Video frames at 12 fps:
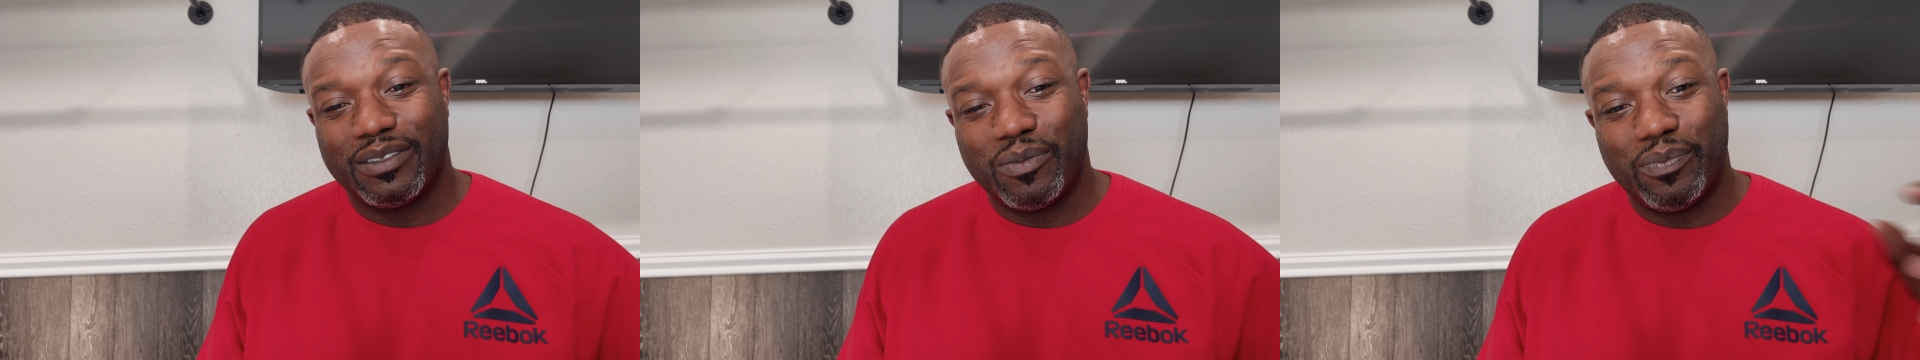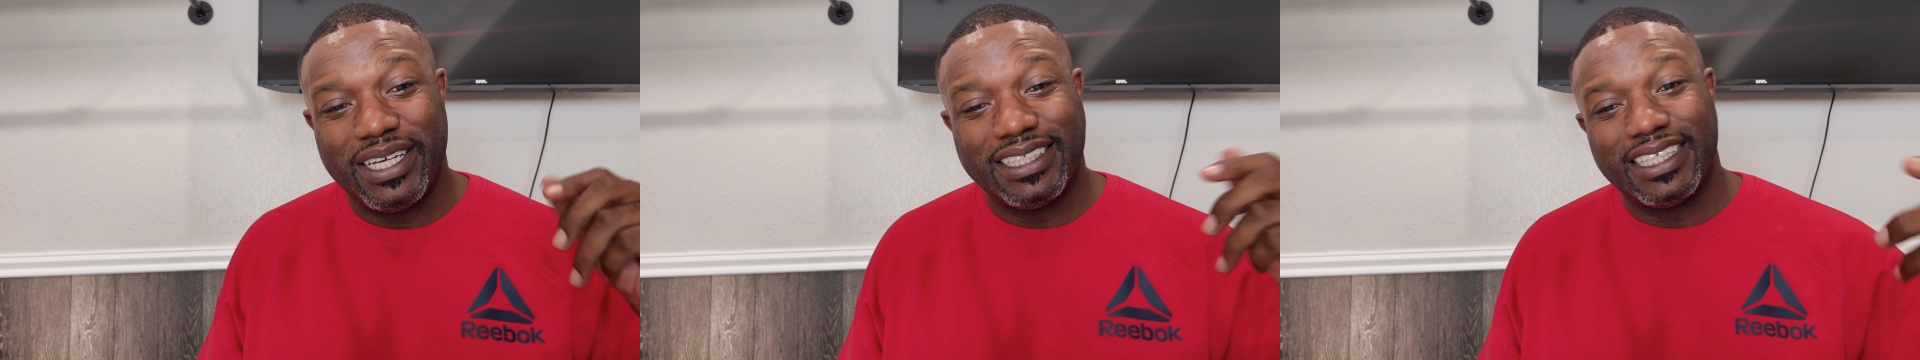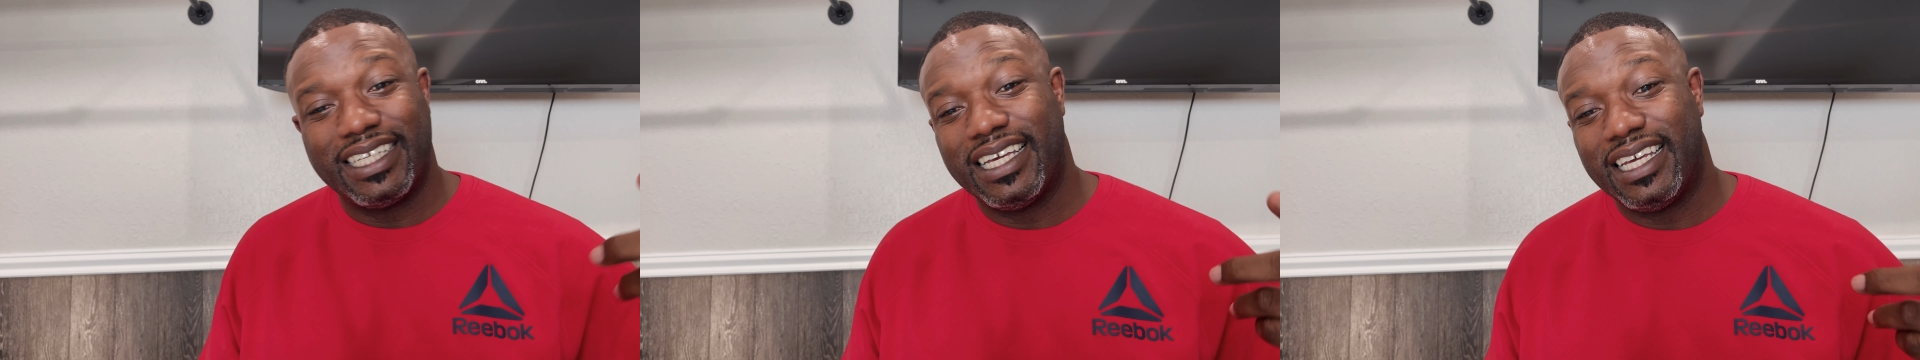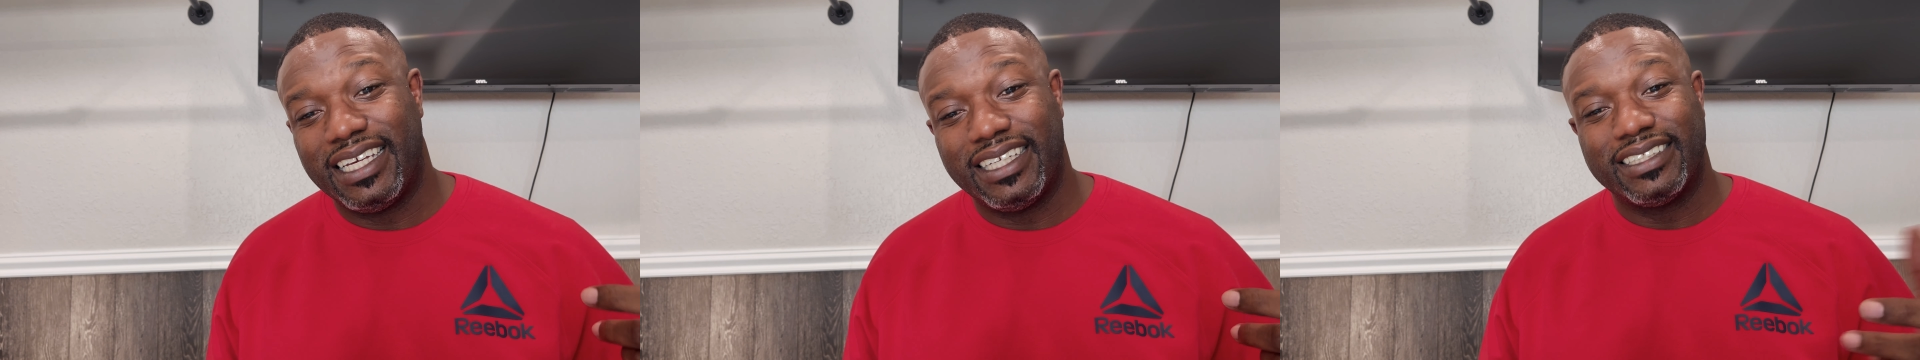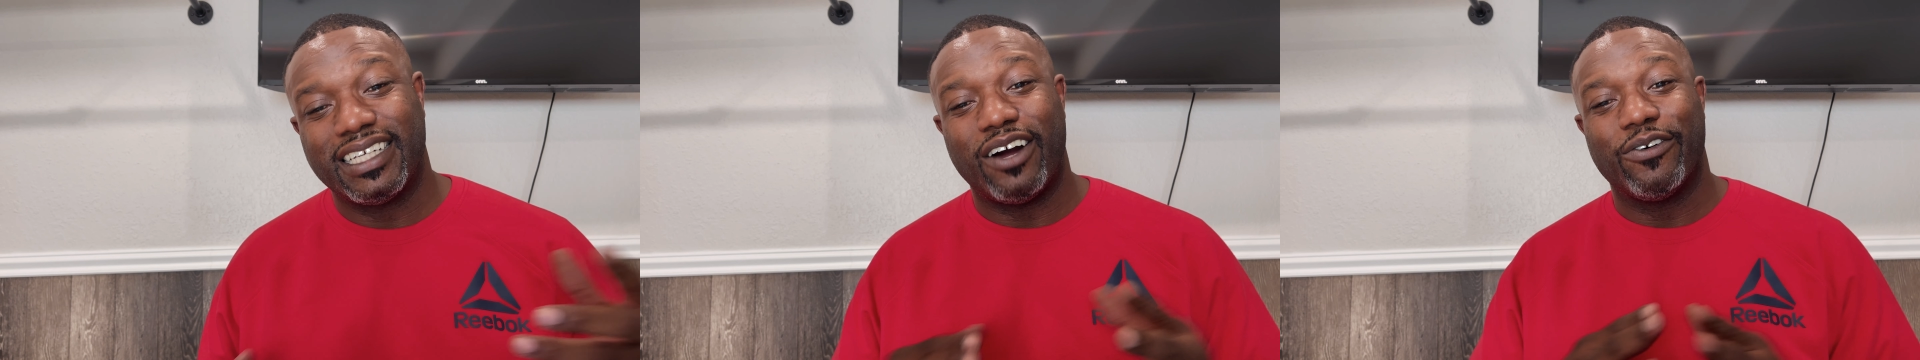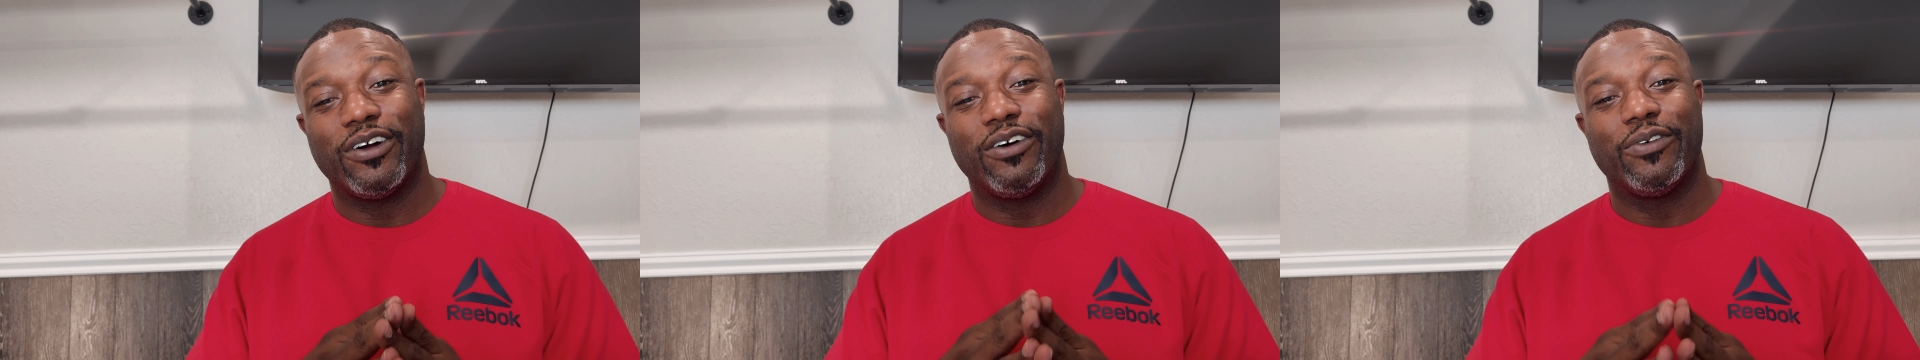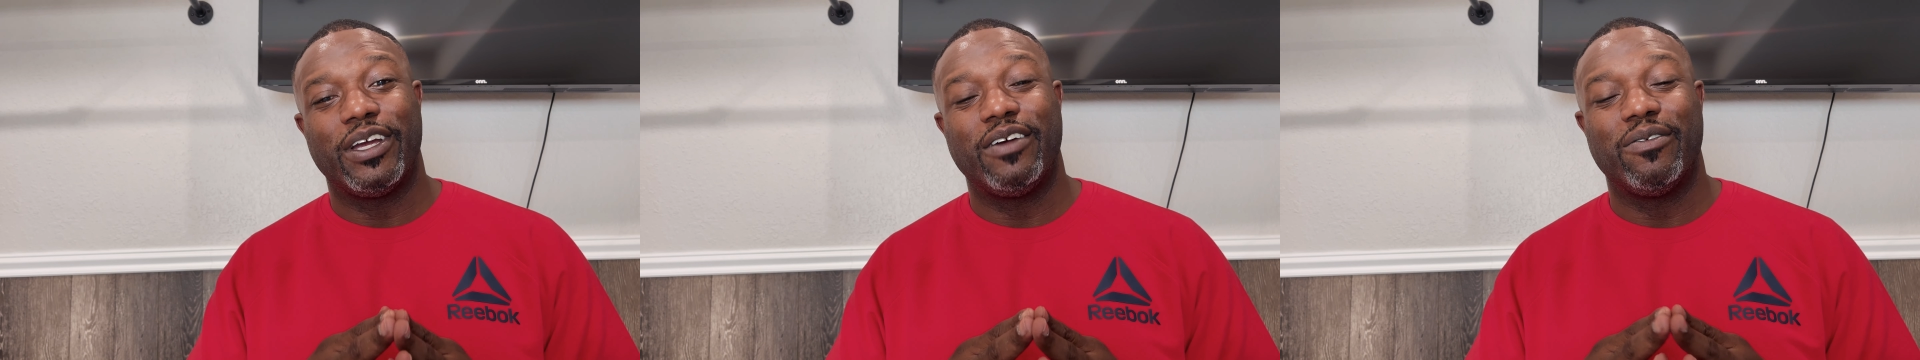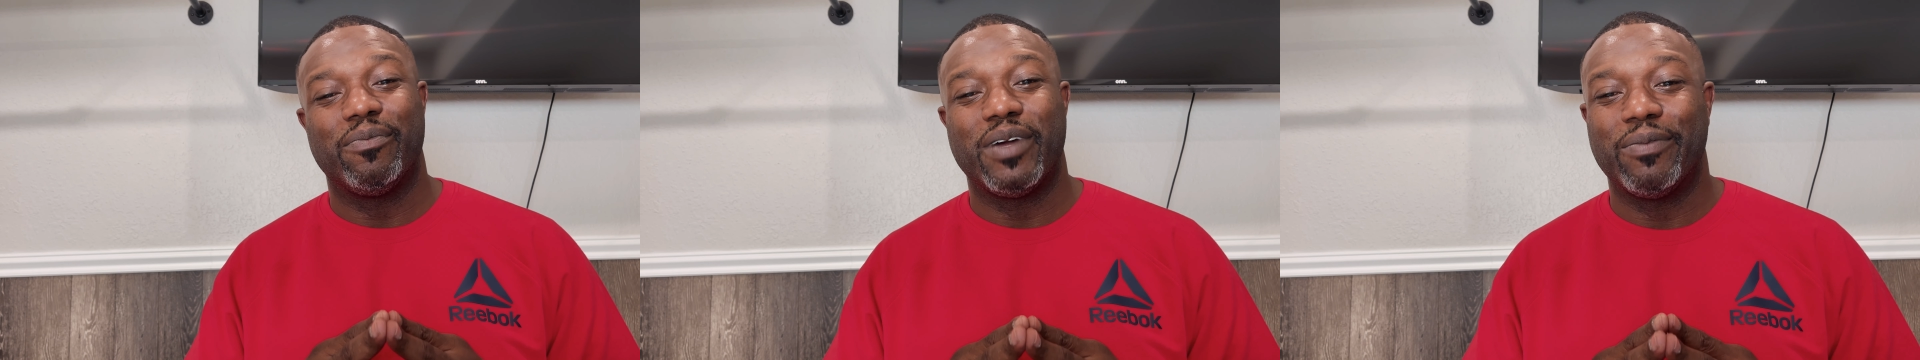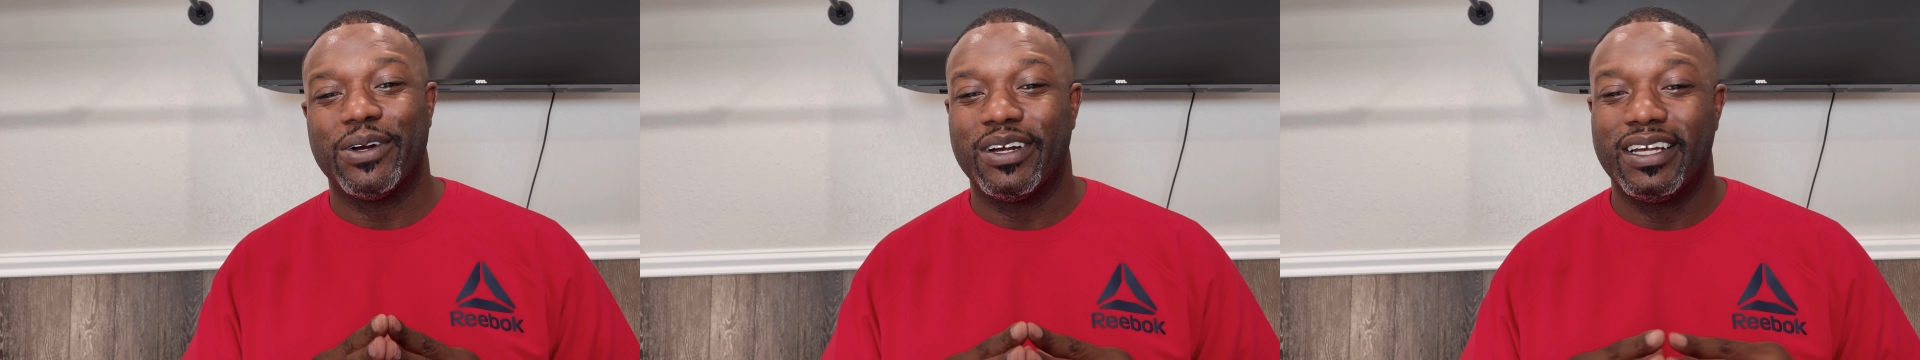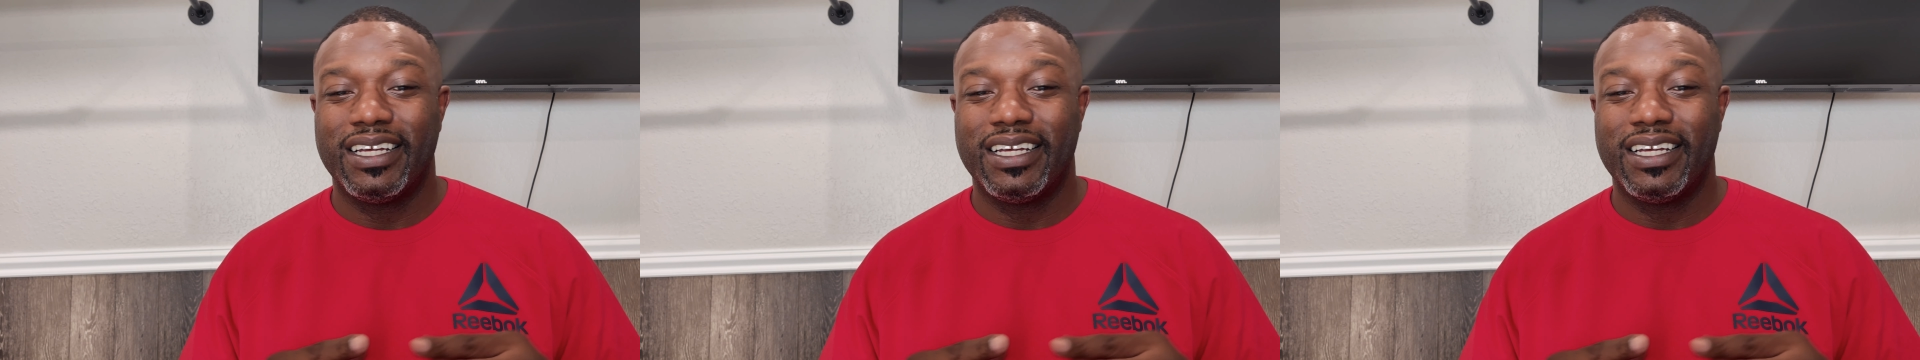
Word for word: Pizza King, Tyrell Reed. Remember,